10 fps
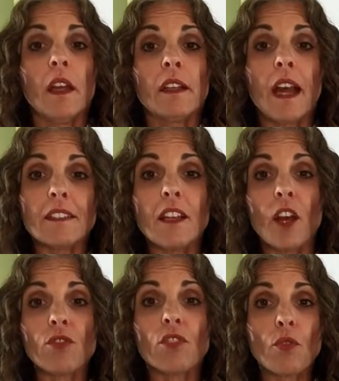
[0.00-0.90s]
God
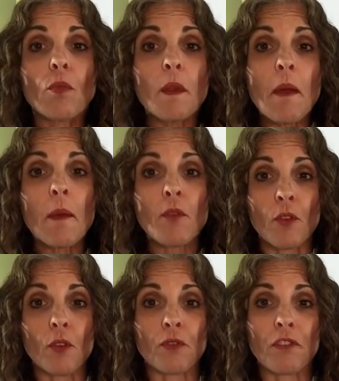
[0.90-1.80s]
tells us to remember
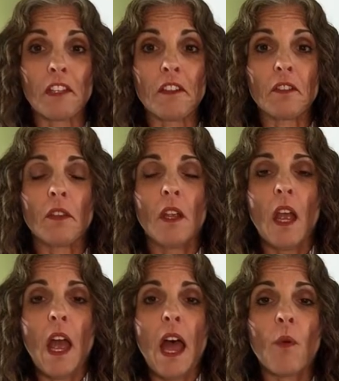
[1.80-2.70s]
those things.
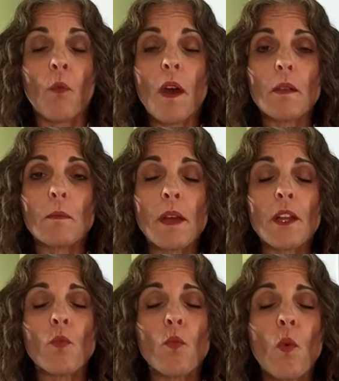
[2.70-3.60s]
And what better
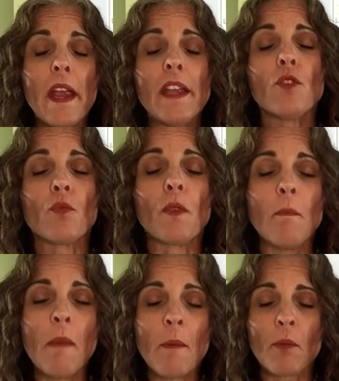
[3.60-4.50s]
way to
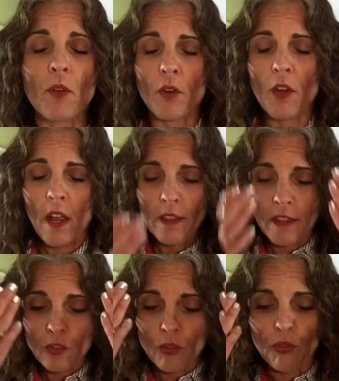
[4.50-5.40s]
remember
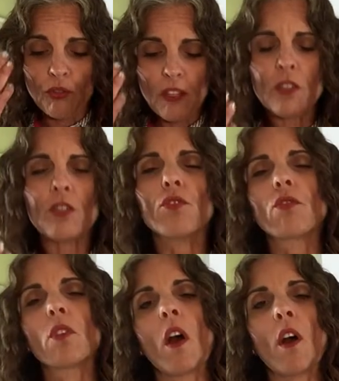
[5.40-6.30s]
than to see your
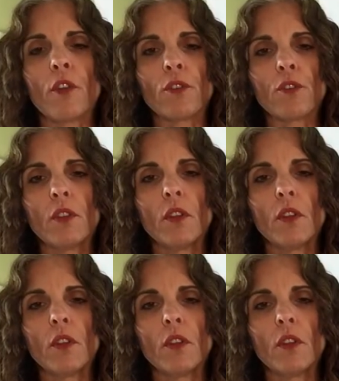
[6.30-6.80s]
scars?